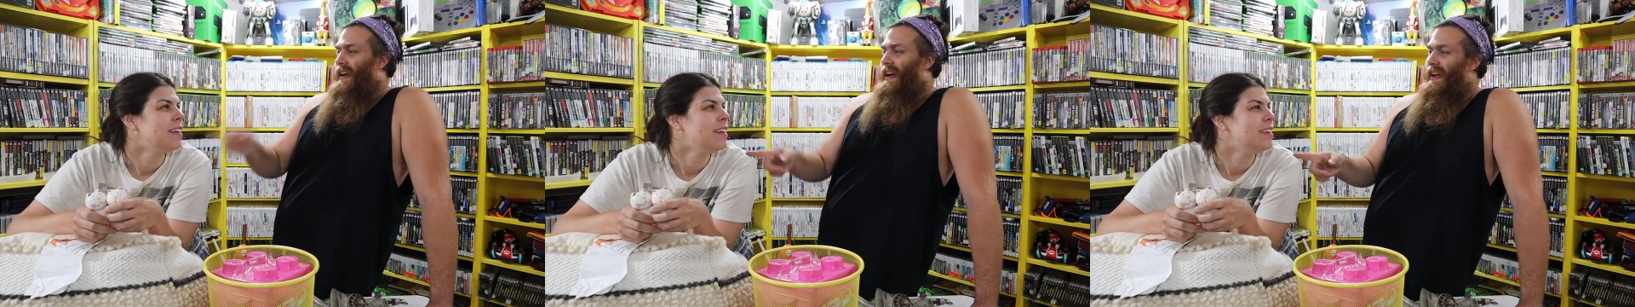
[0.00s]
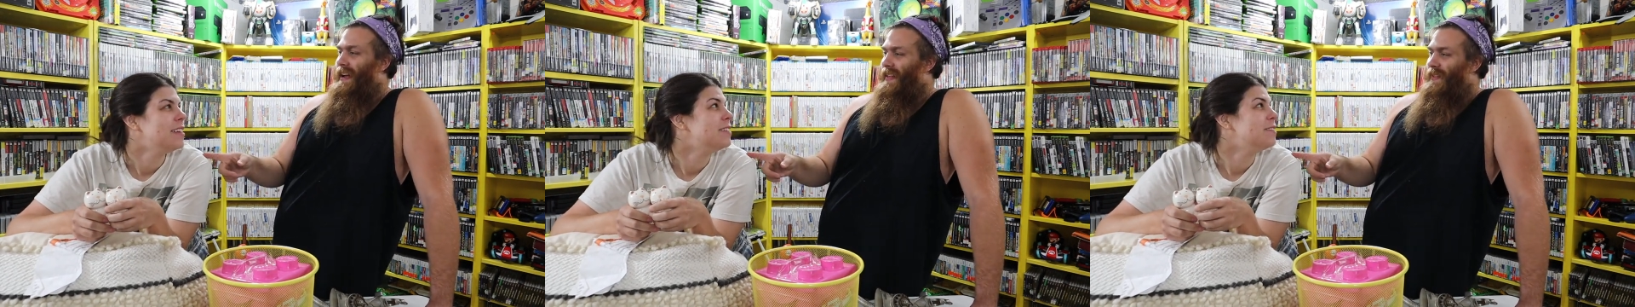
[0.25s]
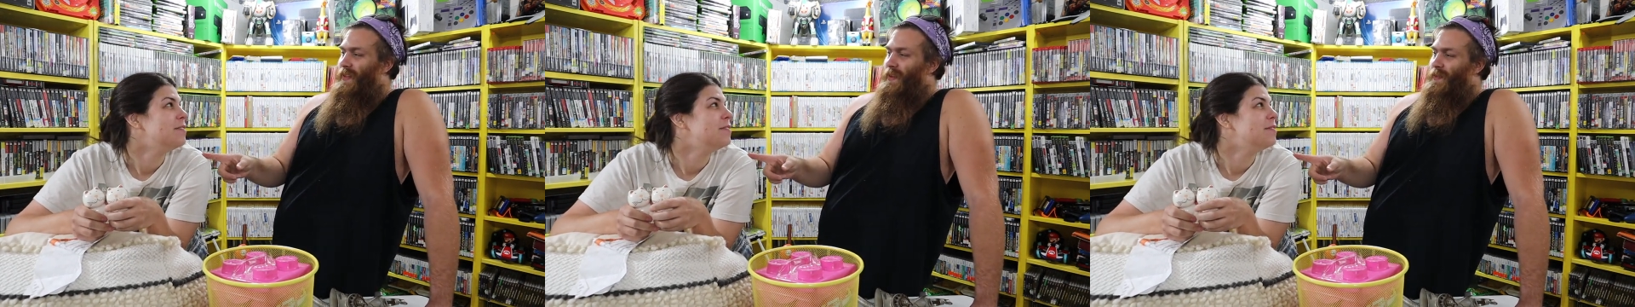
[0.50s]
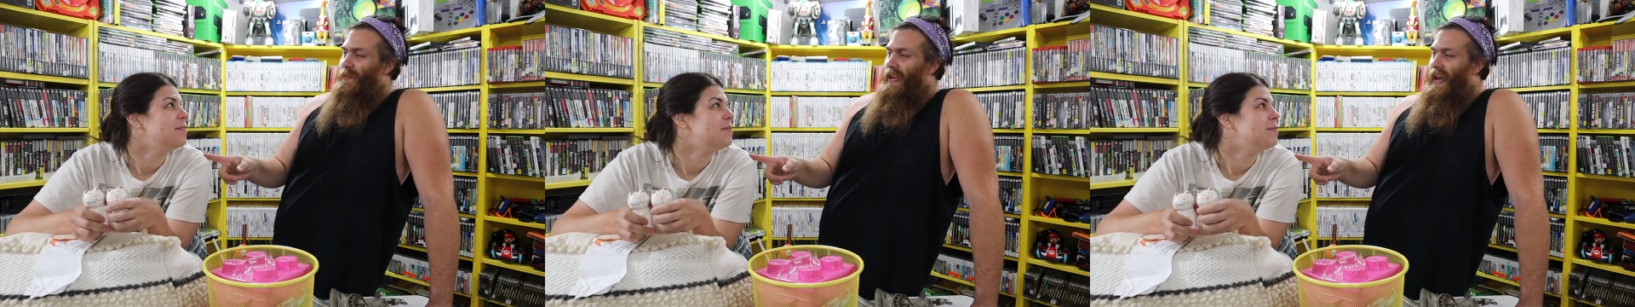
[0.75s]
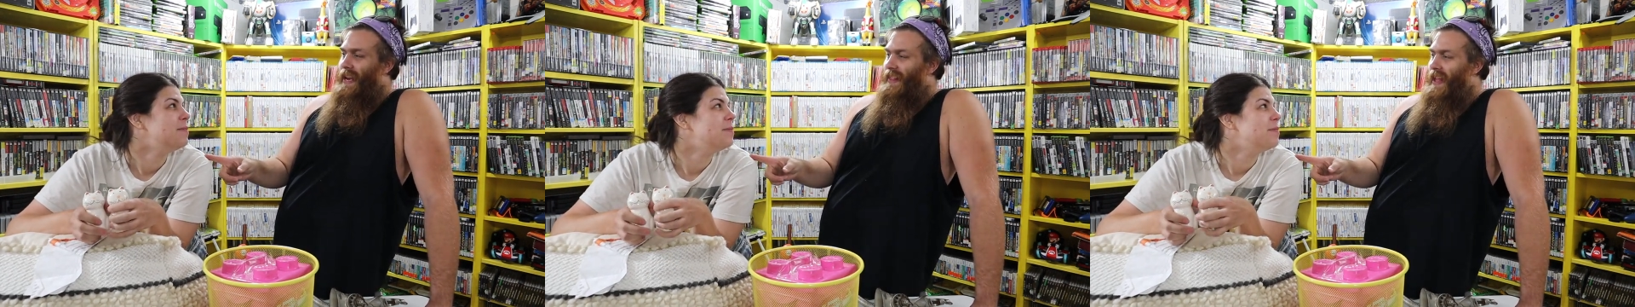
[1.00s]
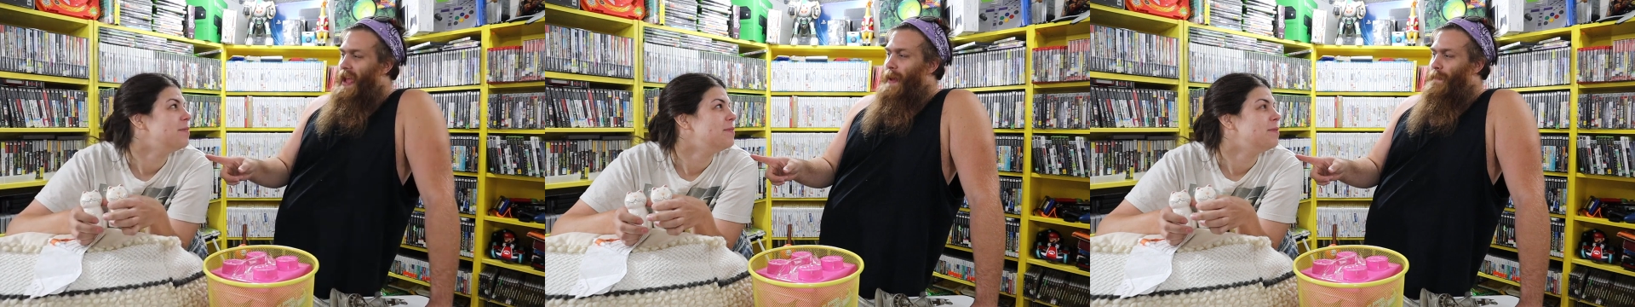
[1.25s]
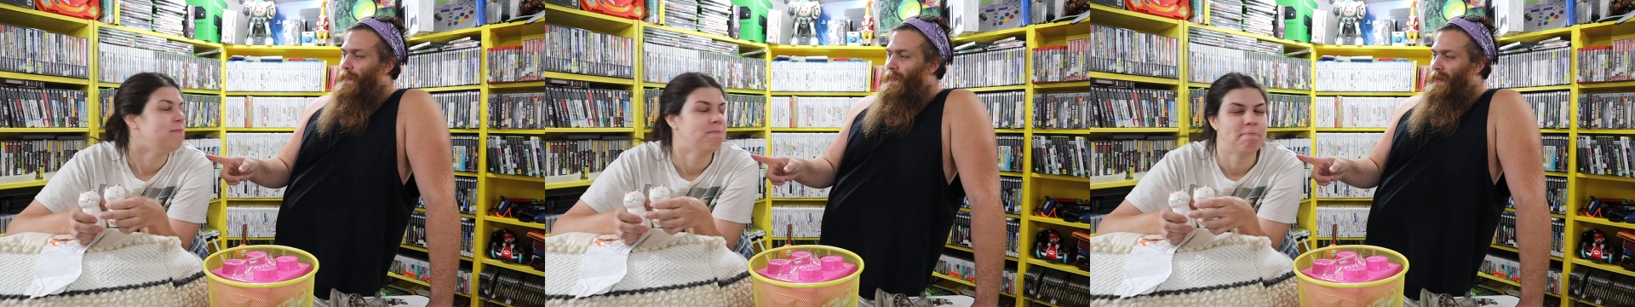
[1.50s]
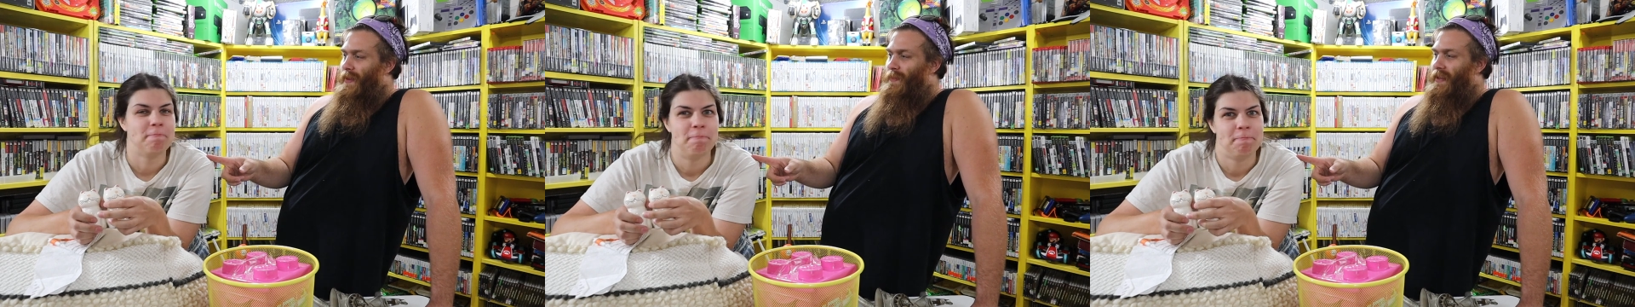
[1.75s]
Speaker 1: I, there, we had a lamp.
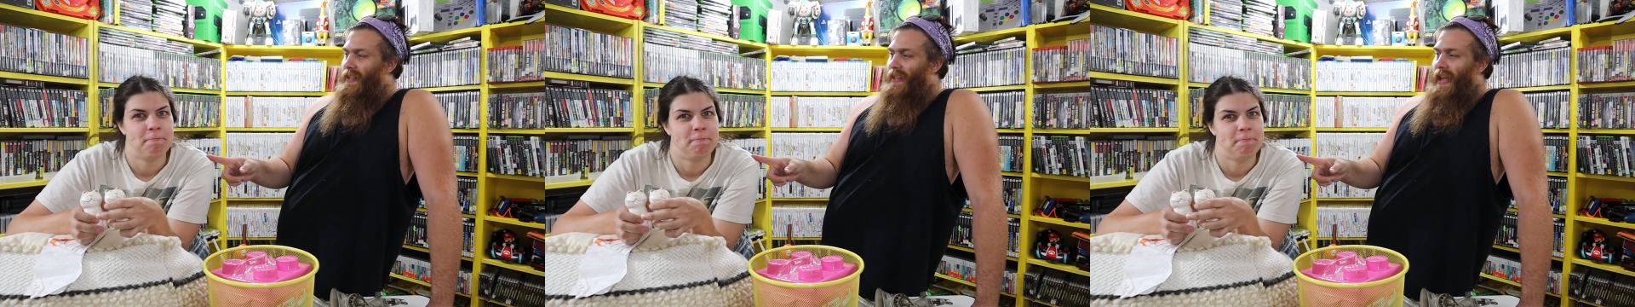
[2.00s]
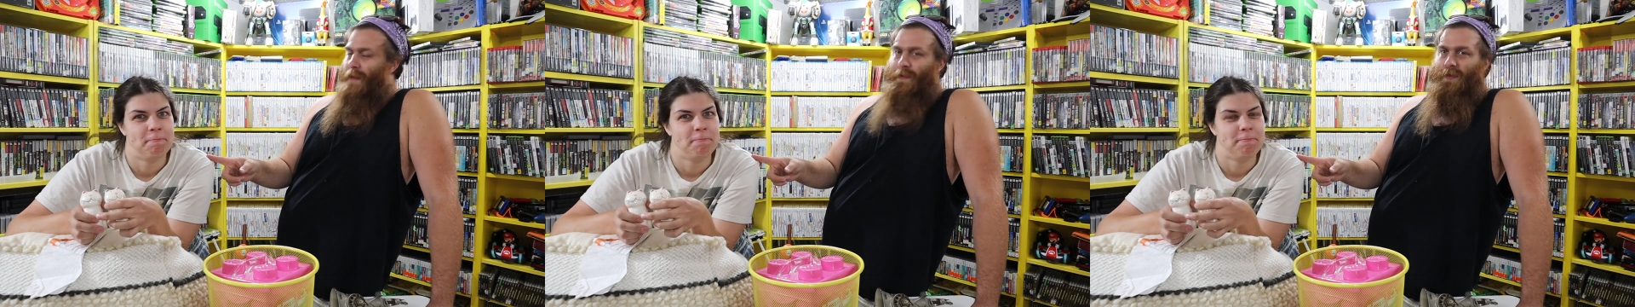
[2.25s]
It wasn't a lamp.